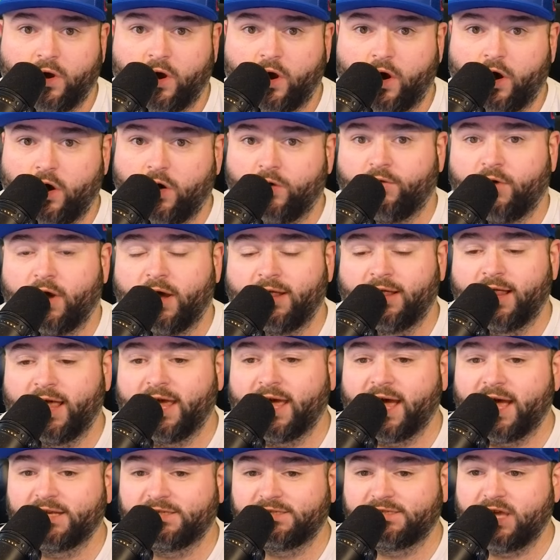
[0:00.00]
All right,
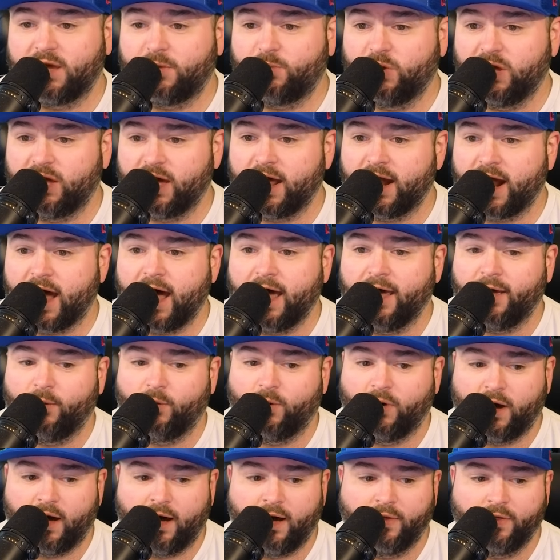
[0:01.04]
like I said, we got
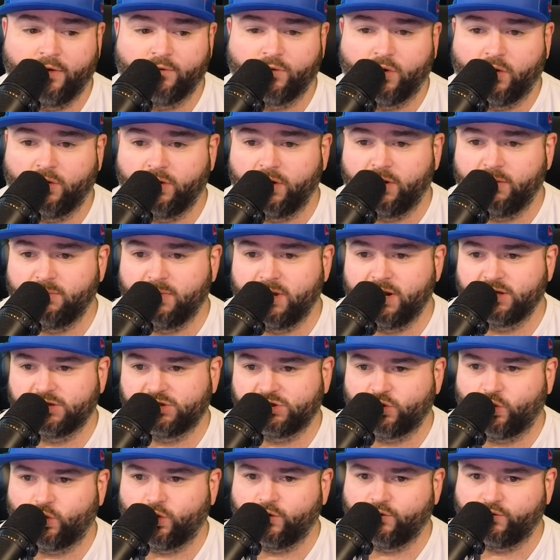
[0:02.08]
Iowa on the road in
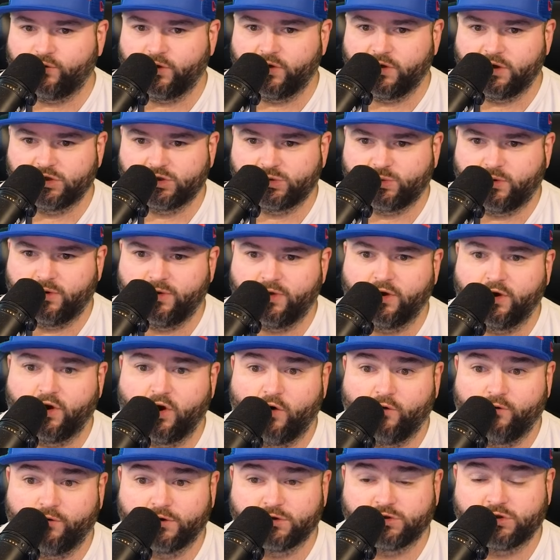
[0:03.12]
Minnesota for this one. The
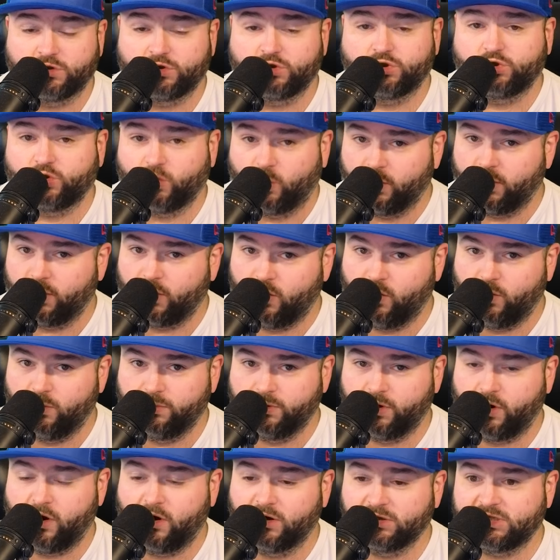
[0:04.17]
Gophers are short home
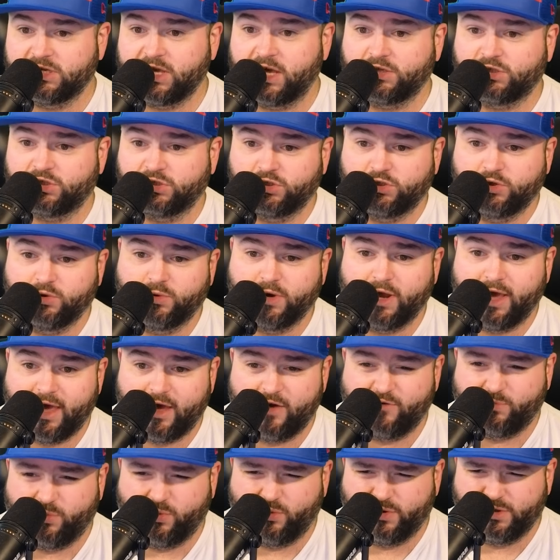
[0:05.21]
dogs, catching
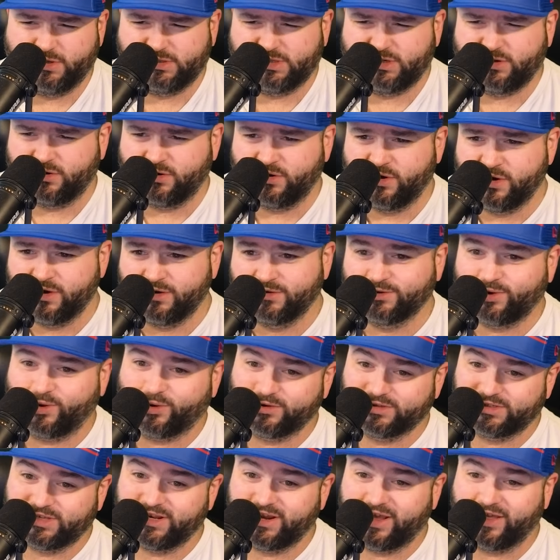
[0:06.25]
2.5 points here.
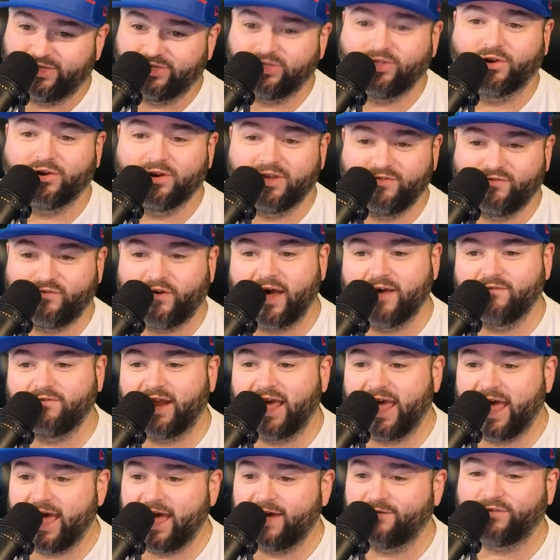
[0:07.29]
Total sitting at
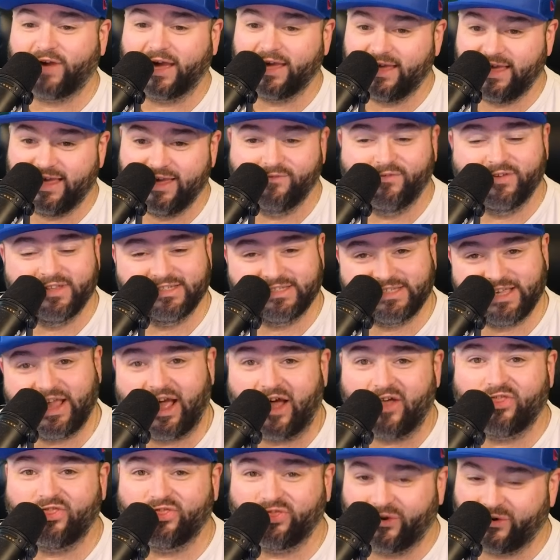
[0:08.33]
35.5. I even see
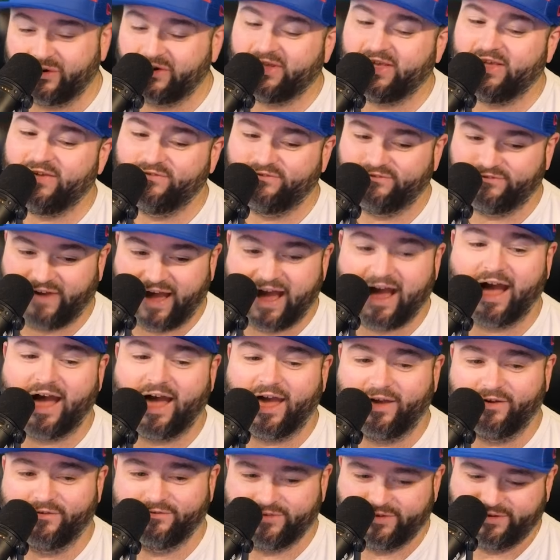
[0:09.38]
a
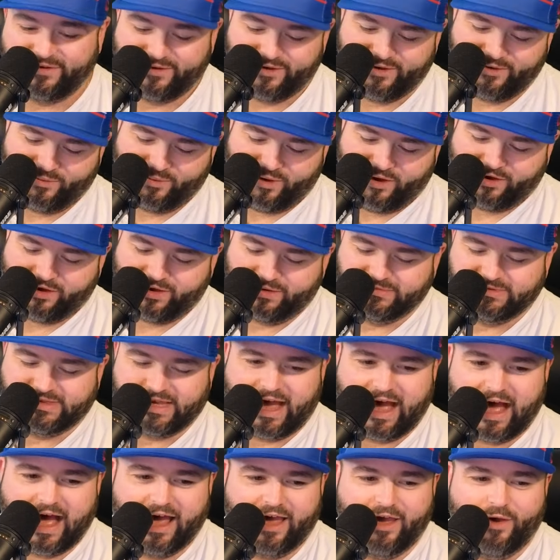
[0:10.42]
35. Welcome
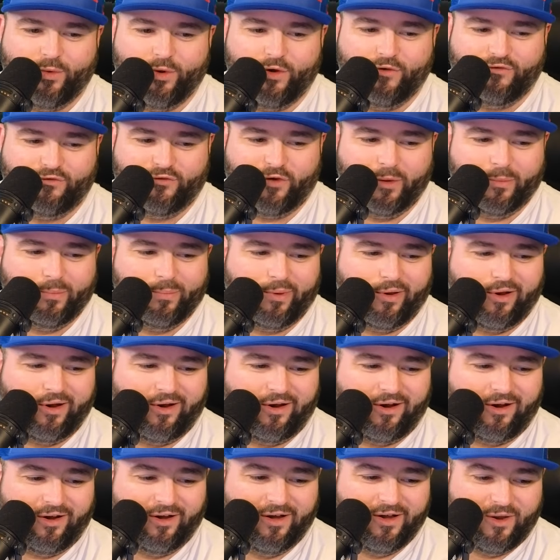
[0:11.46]
to Iowa
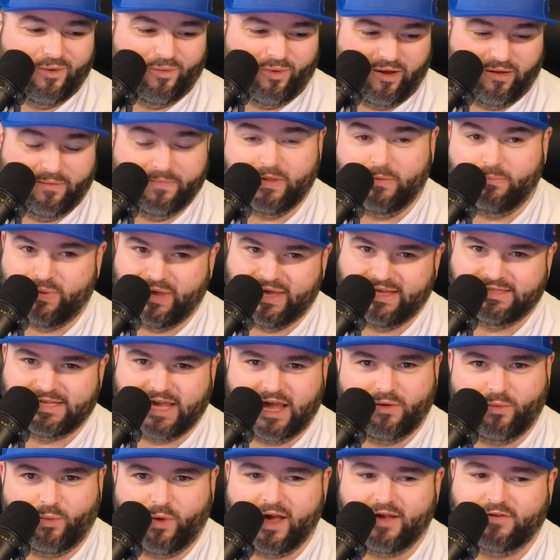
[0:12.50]
football. Welcome to Big
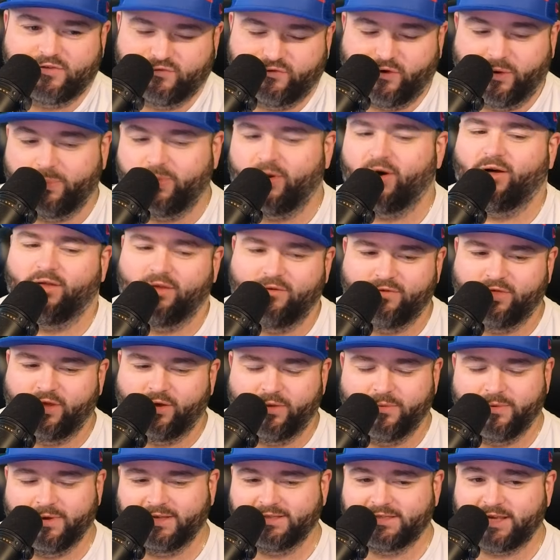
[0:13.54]
Ten West football, even though
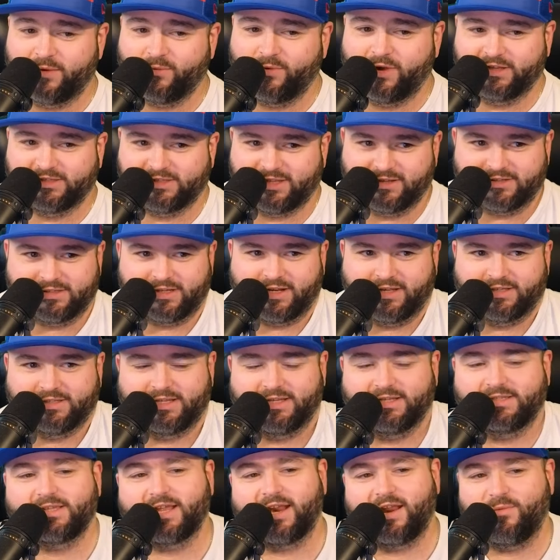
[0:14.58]
the Big Ten West doesn't
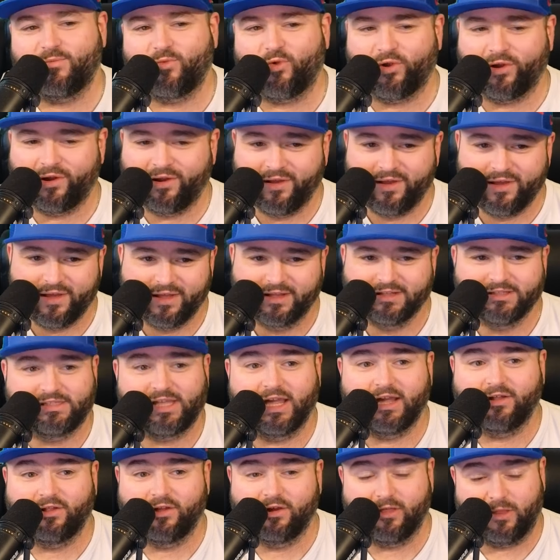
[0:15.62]
exist anymore. Let's
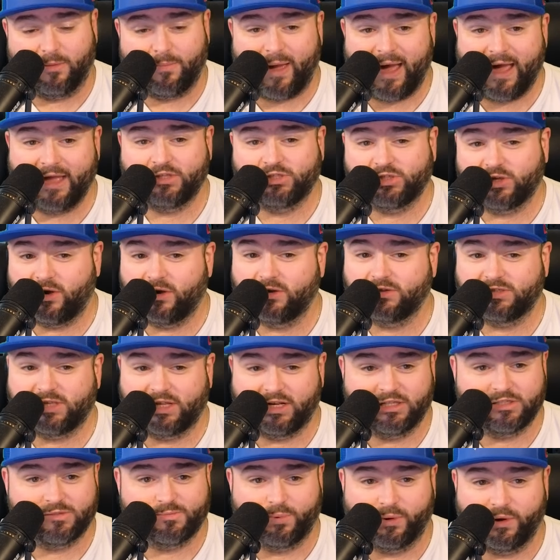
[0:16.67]
take a look at the pie charts,
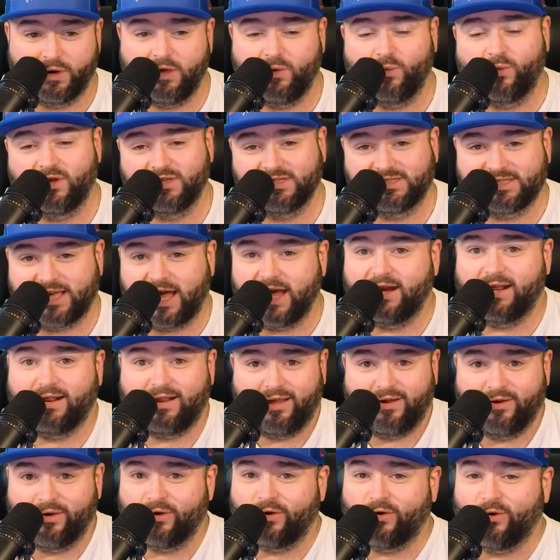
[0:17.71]
and it's pretty one-sided
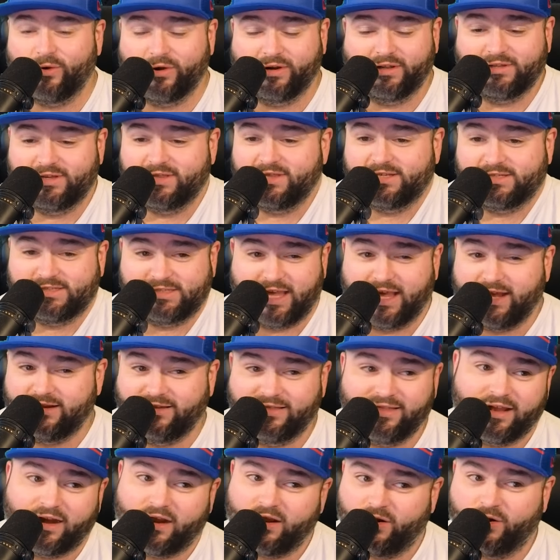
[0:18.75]
here according to this data
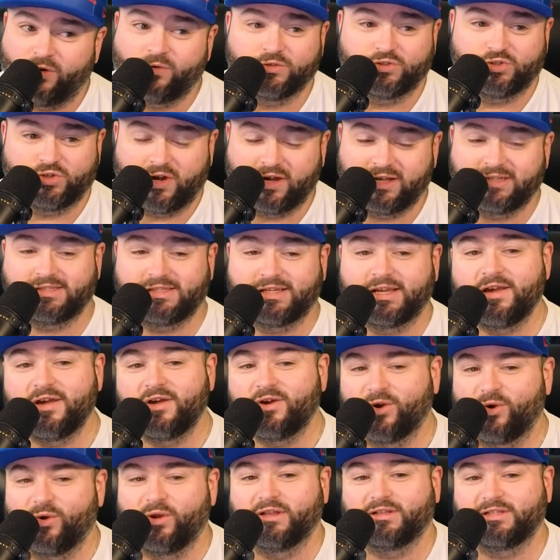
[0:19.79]
that I don't trust.
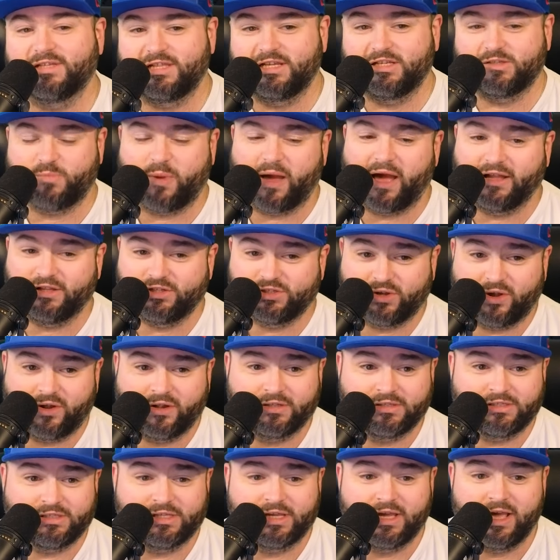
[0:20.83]
According to these pie
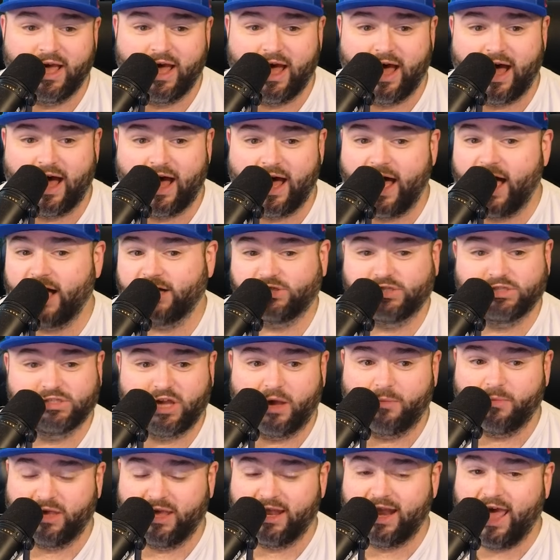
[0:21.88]
charts, action's
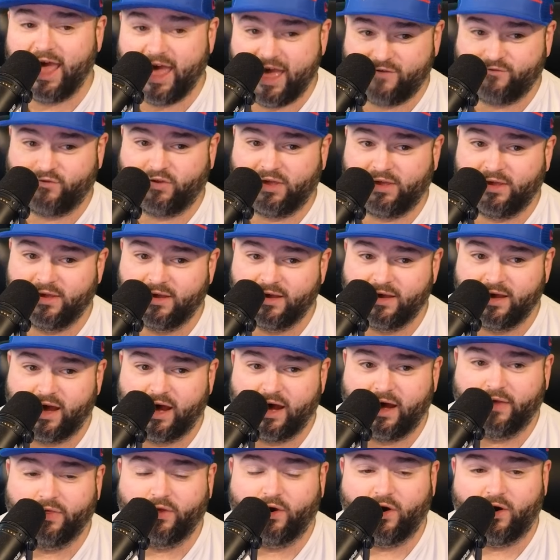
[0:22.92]
coming in heavy
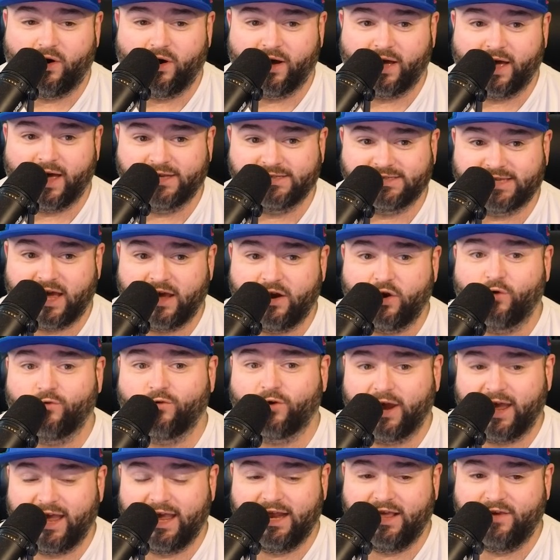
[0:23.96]
on the Hawkeye side.
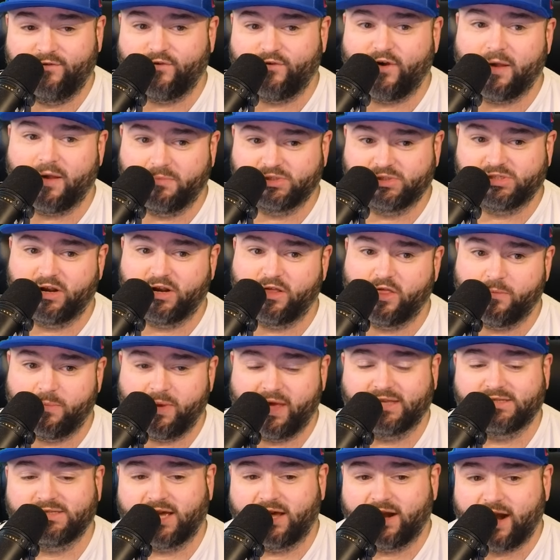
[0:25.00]
Over 85% of the
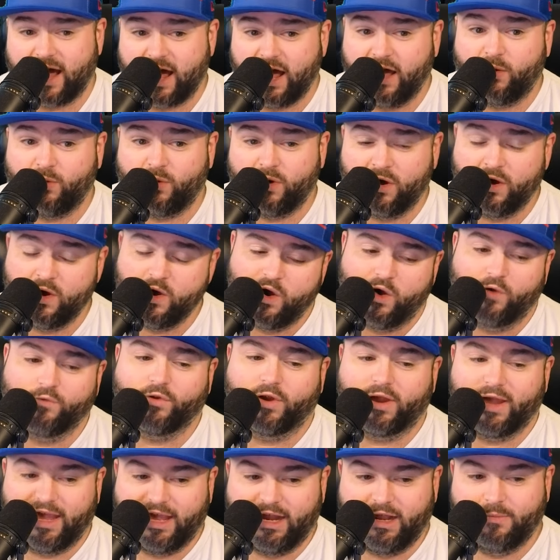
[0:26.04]
bets on Iowa,
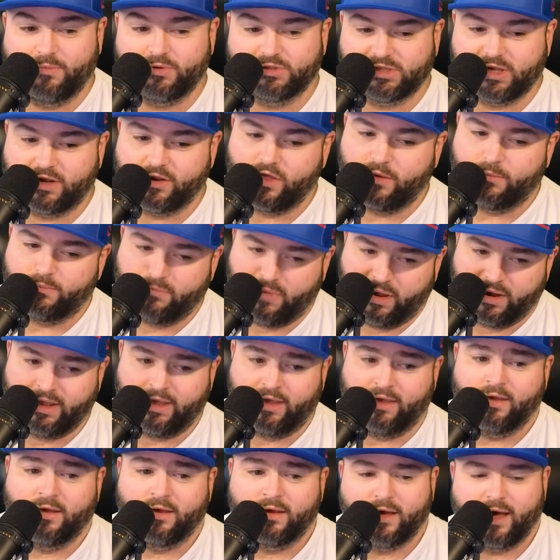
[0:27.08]
over 80% of the money
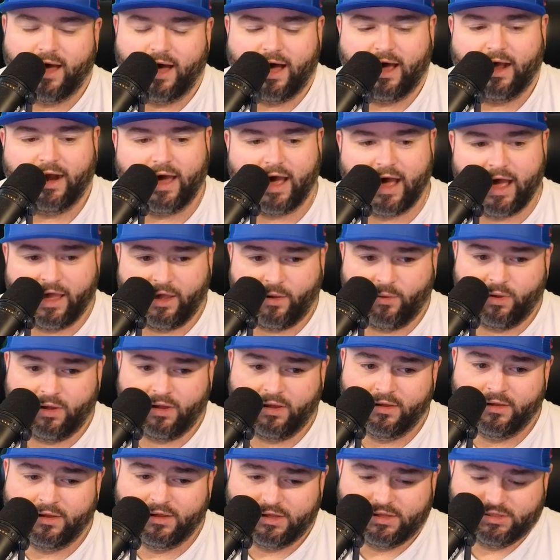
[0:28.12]
on Iowa.
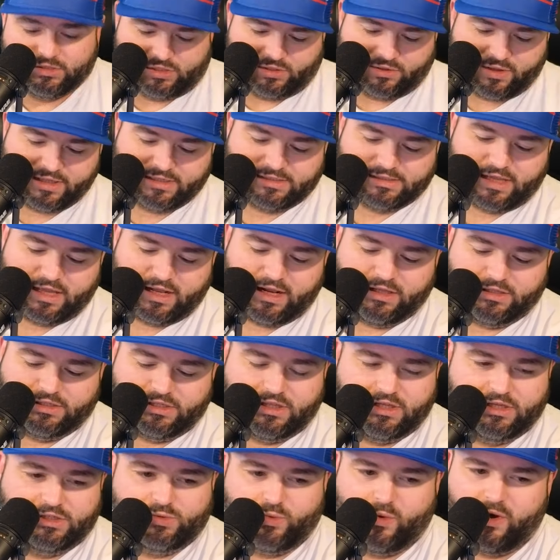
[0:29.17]
So let's get into
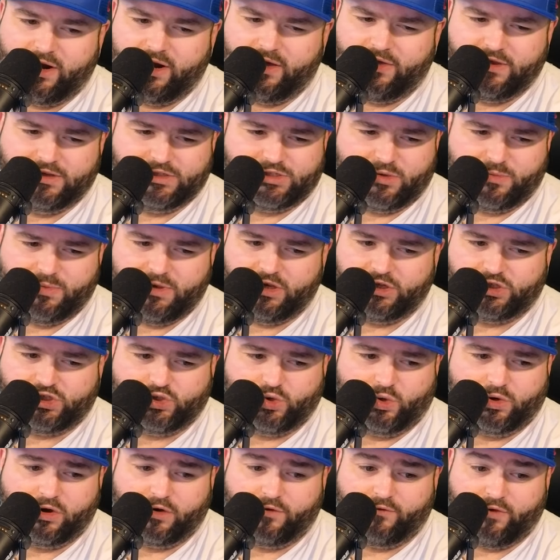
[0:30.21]
this one, and this will be a
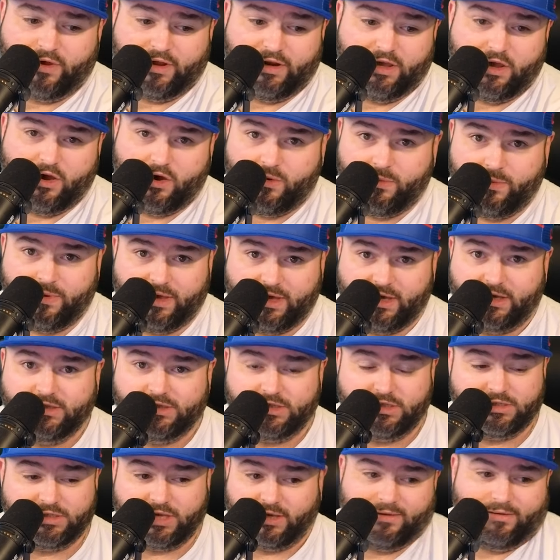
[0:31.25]
shorter video because
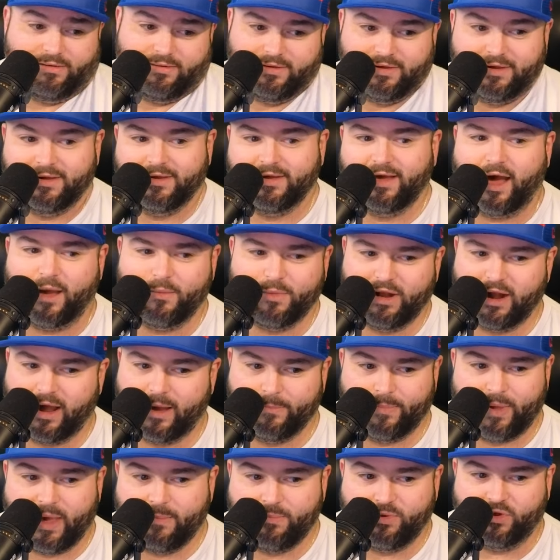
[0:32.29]
it's... I mean,
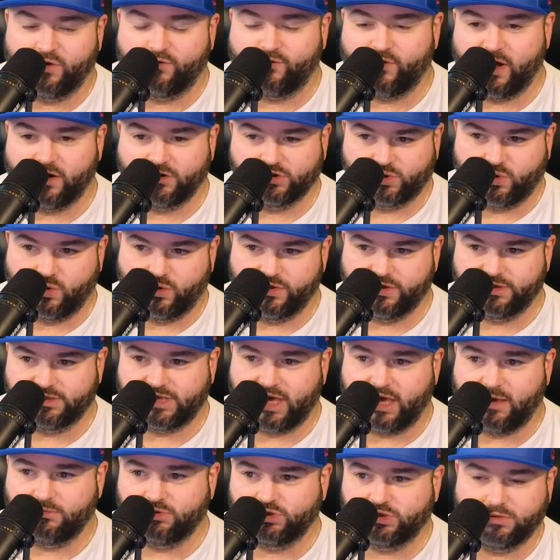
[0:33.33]
on paper, the final score of this
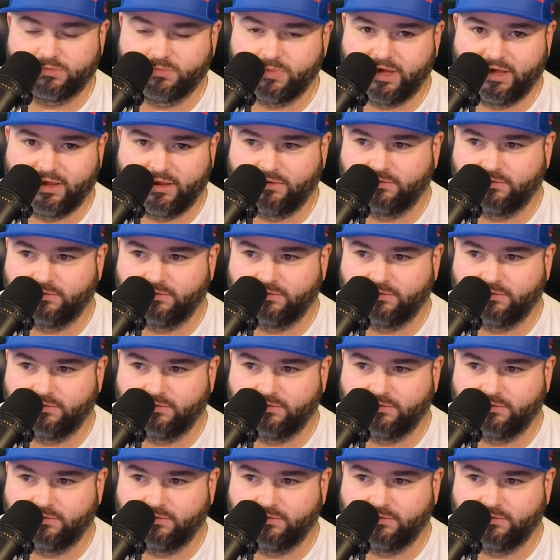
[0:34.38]
game should be